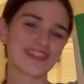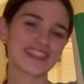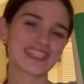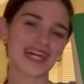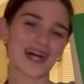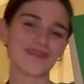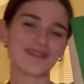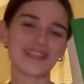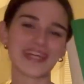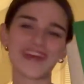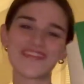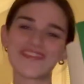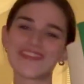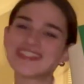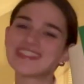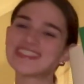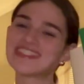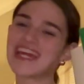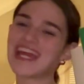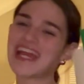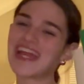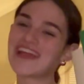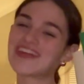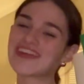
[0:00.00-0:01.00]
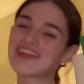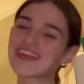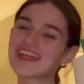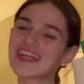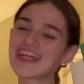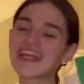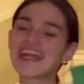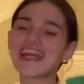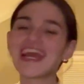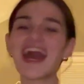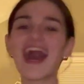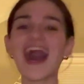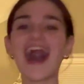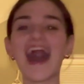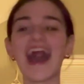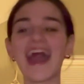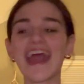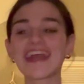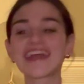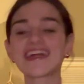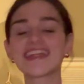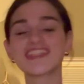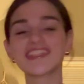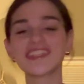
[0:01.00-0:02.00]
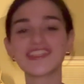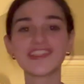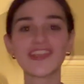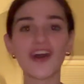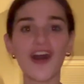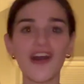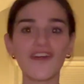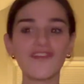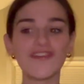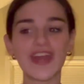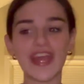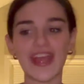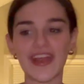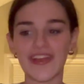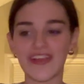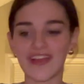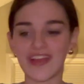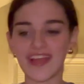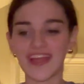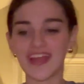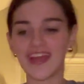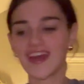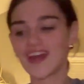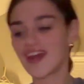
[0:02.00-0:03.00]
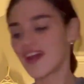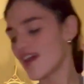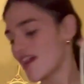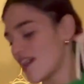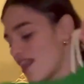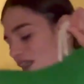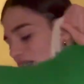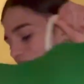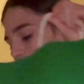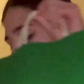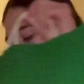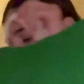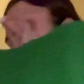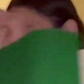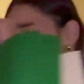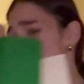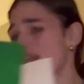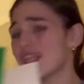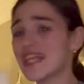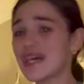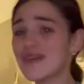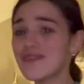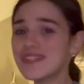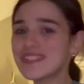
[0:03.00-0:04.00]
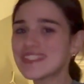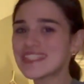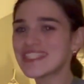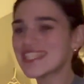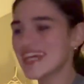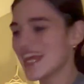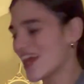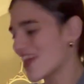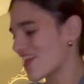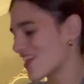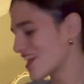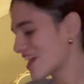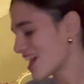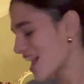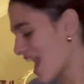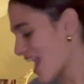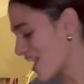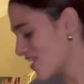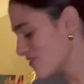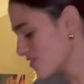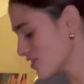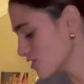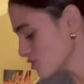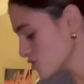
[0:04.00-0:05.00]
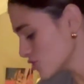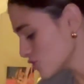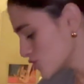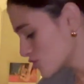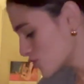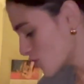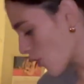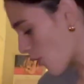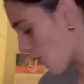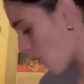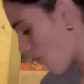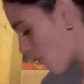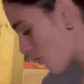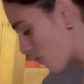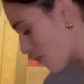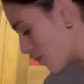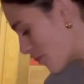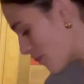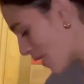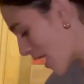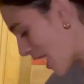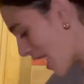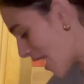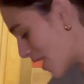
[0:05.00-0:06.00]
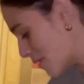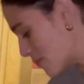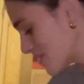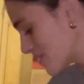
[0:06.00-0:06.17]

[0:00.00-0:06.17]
stopped at was Aerie. I love Aerie. Um, while I was in Aerie, I felt so bad